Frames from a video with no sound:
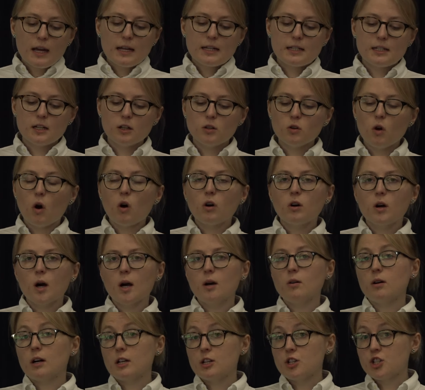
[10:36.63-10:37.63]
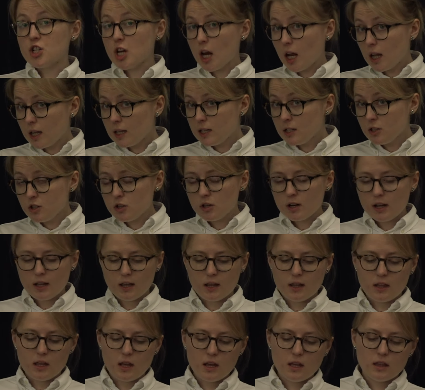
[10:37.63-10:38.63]
did not go unchallenged
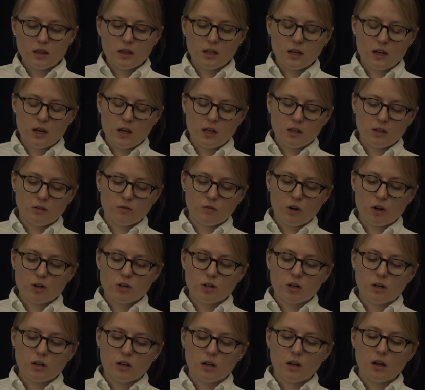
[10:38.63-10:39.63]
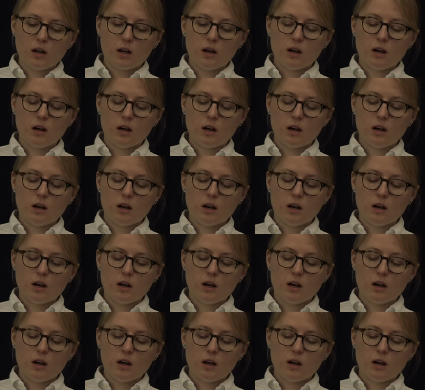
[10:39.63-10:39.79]
in the Russian